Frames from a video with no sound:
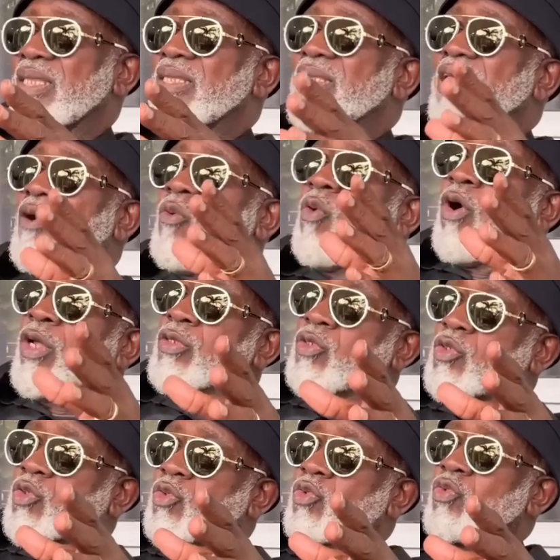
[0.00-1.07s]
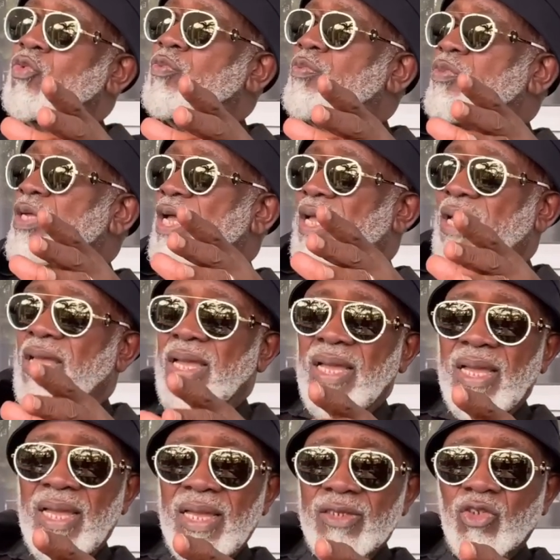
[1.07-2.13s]
They want to uh,
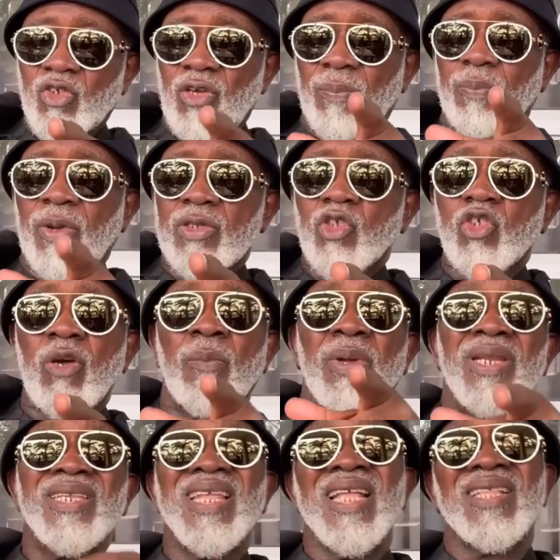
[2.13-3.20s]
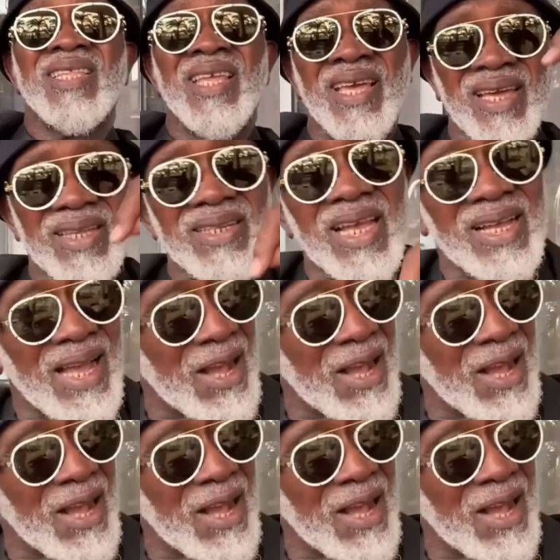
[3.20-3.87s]
uh, support somebody they think they